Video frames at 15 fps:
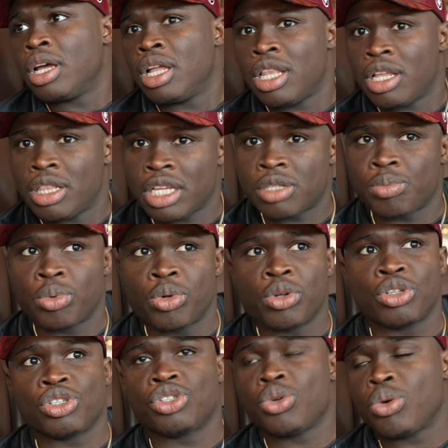Let's put
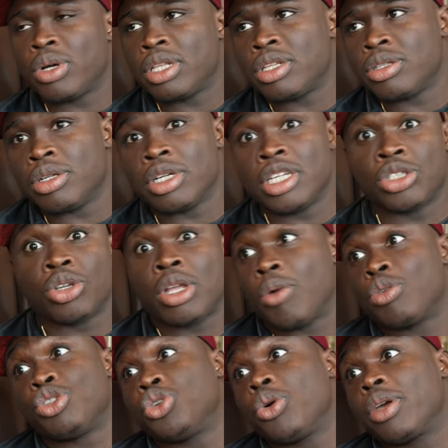it on show. And, you know, he thought I
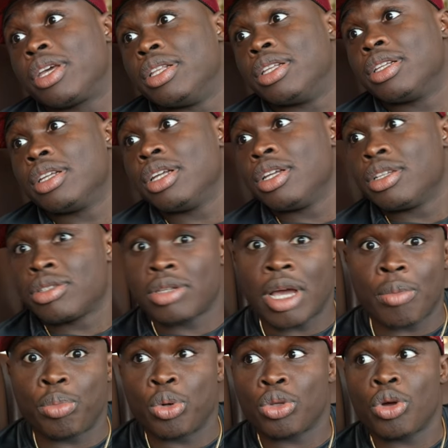was joking. So I
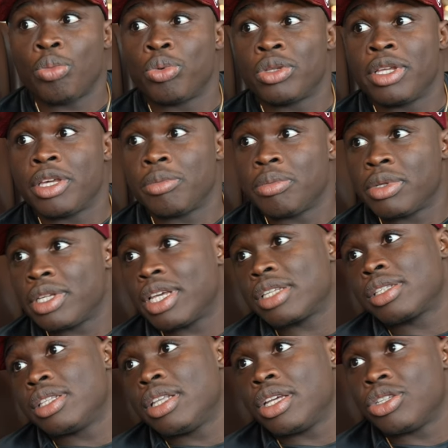put up on him
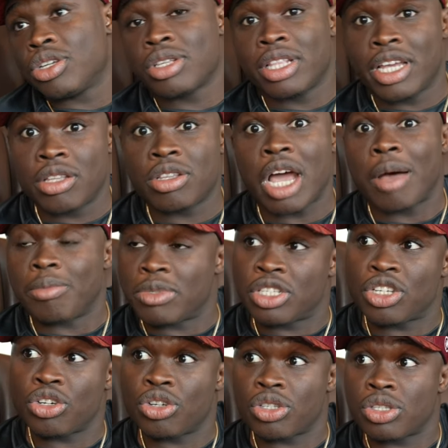yesterday, just to let him know how
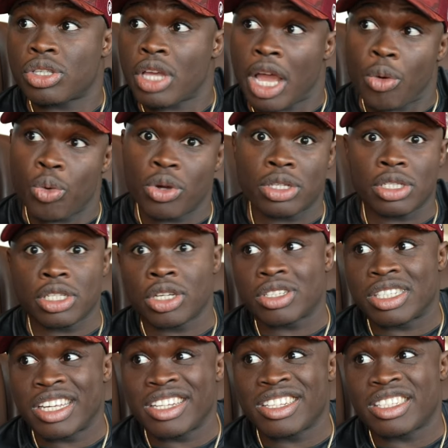serious I was. You could
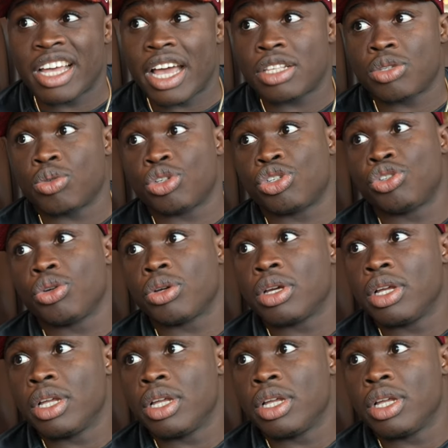see in his eyes, he was shook.